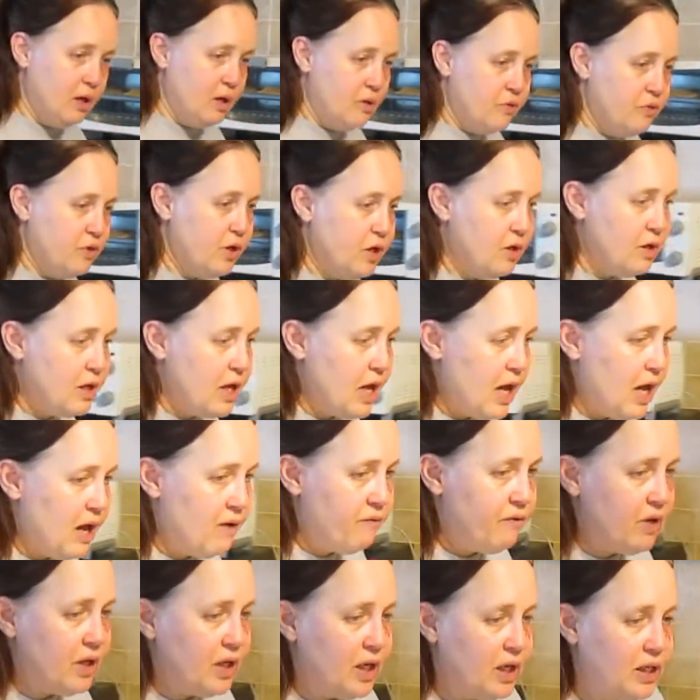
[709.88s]
There you
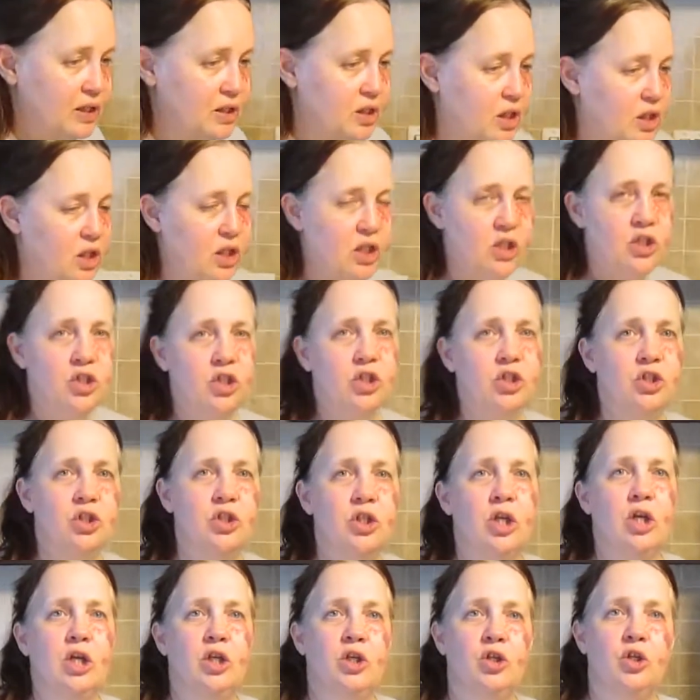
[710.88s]
have it, a
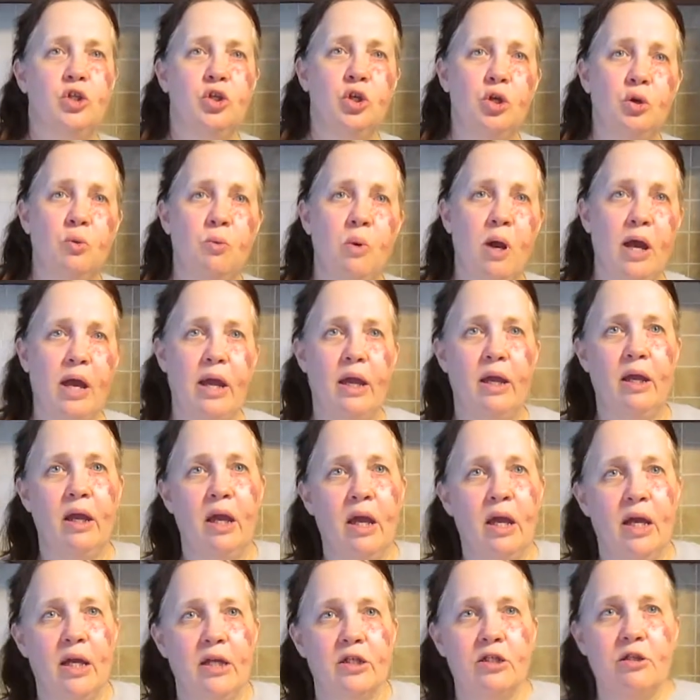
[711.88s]
delicious and new way
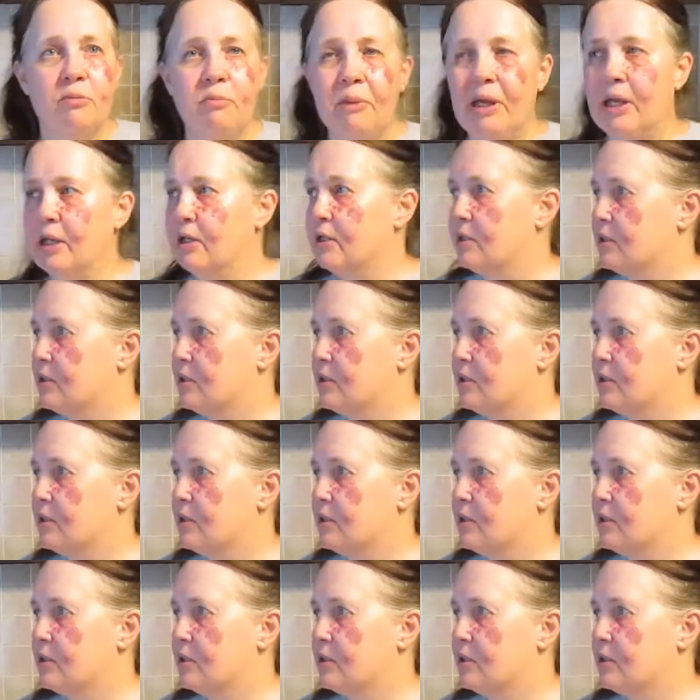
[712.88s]
to make